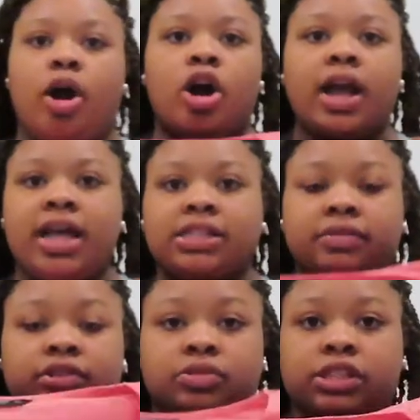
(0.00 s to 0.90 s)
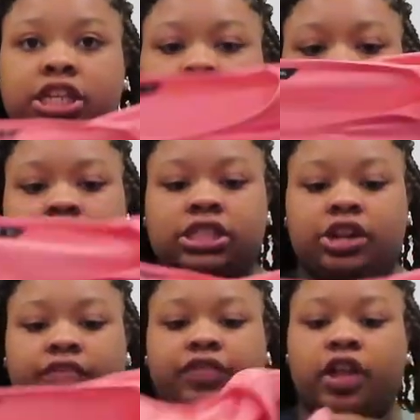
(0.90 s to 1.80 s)
All kinds of little t-shirts that
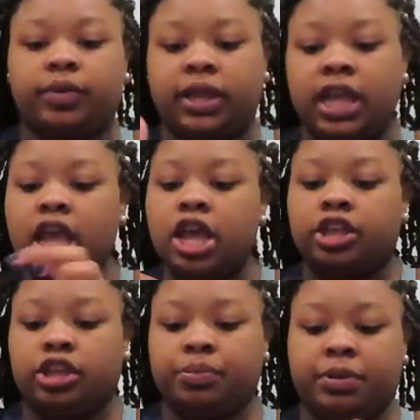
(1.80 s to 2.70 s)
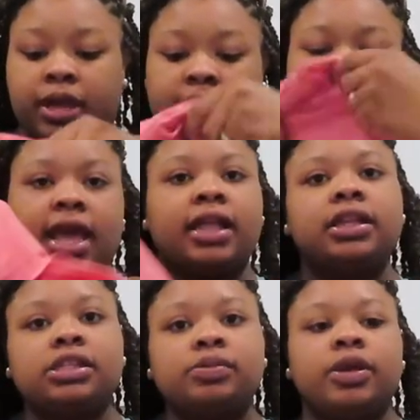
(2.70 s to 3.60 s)
are flowy. You can put a
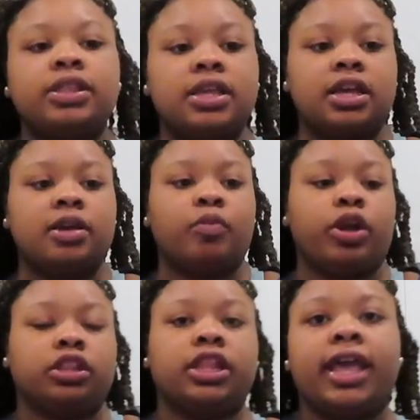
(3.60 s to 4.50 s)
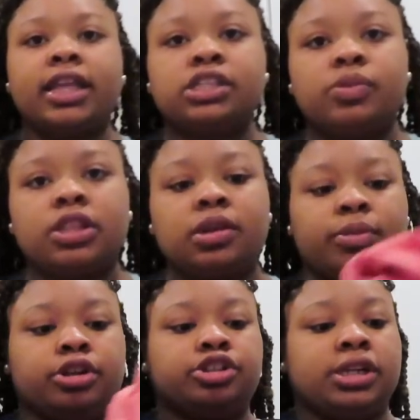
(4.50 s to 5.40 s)
necklace with them, wear leggings with them,
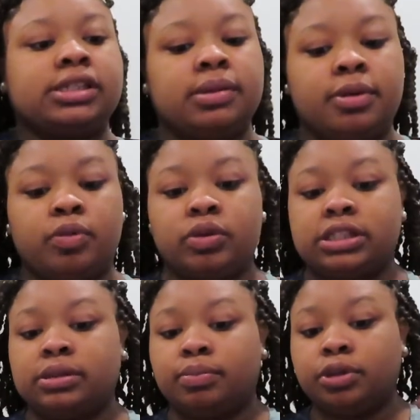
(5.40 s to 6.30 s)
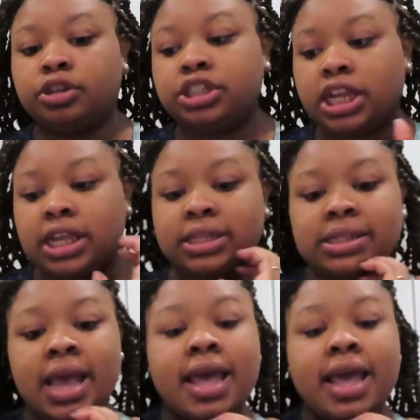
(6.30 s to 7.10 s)
or dress them up with some blue jeans.